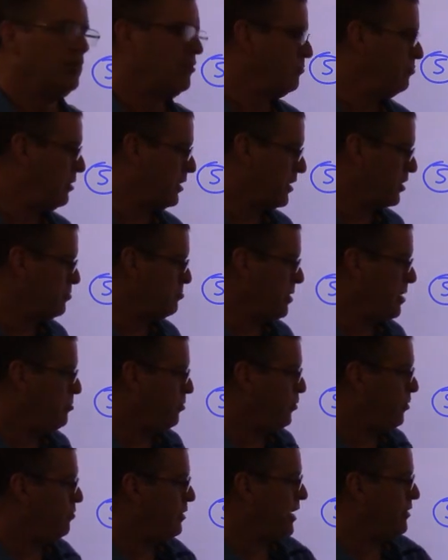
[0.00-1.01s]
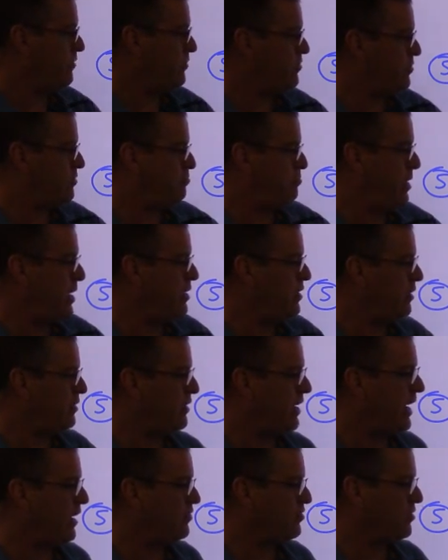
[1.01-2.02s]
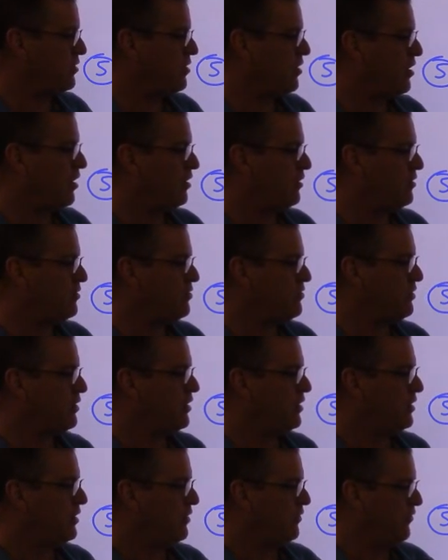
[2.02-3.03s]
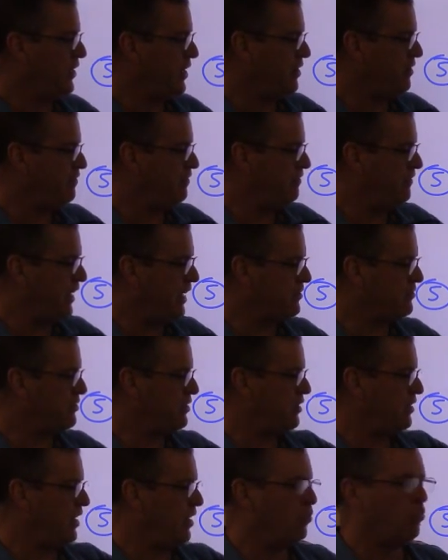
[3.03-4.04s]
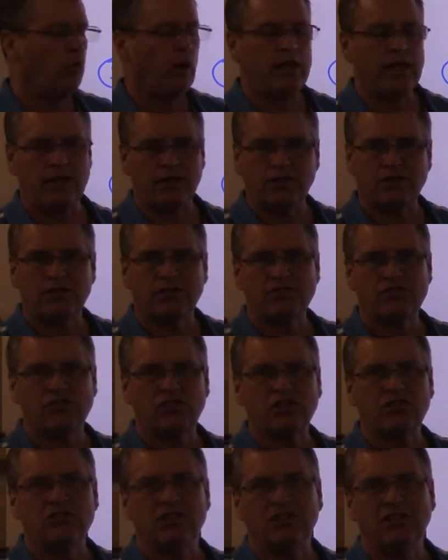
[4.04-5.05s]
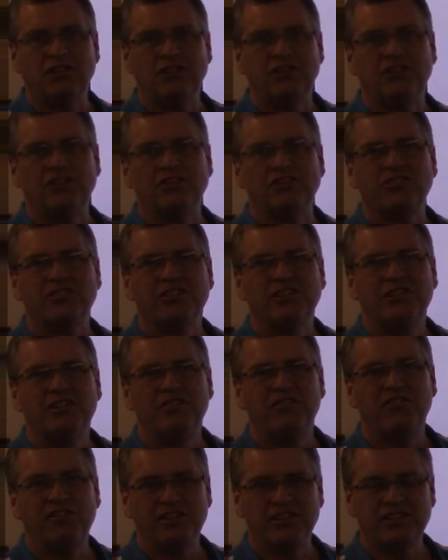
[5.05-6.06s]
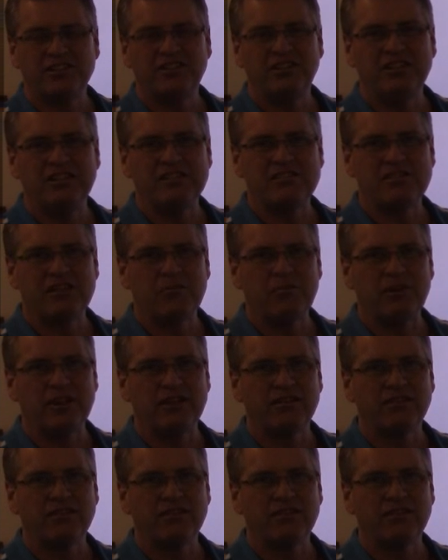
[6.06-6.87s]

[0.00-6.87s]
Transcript: Because people would rather spend $1,000 than invest it and wait 60 years for it to turn into something.